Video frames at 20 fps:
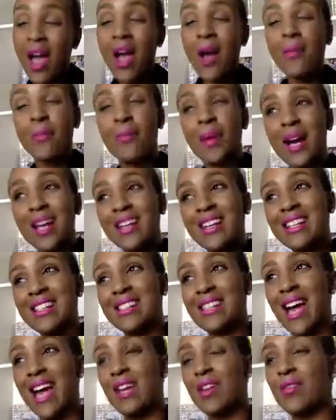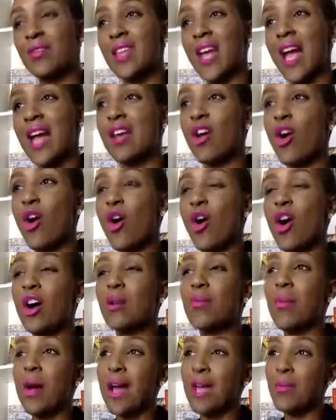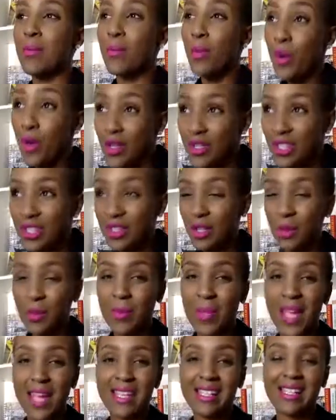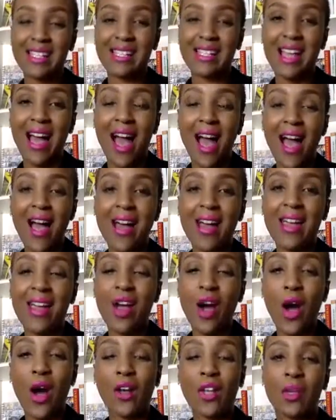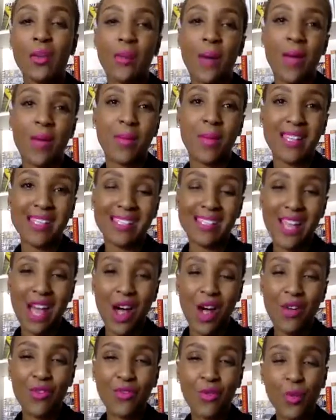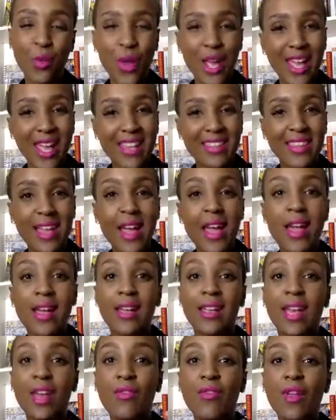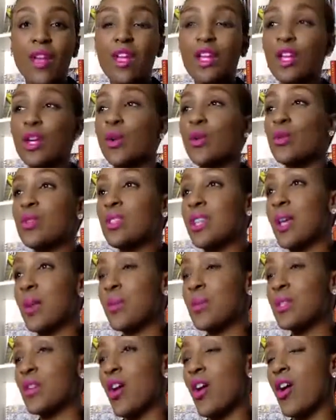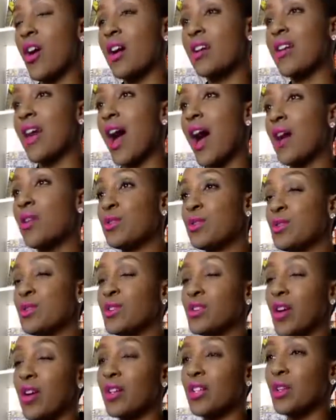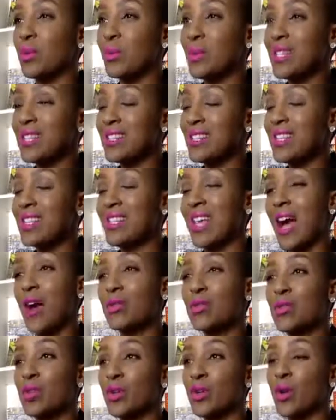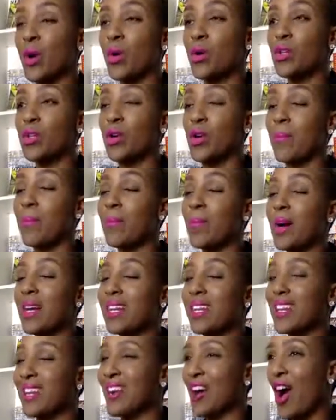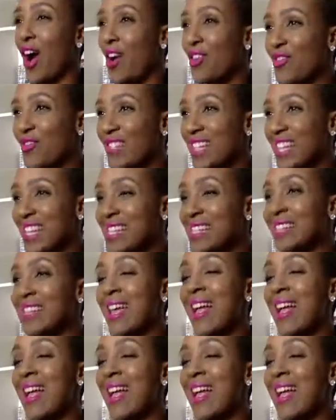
But aside of that, on my personal pages, I occupy myself with giving you tips on how to start your business, how to grow your money confidence,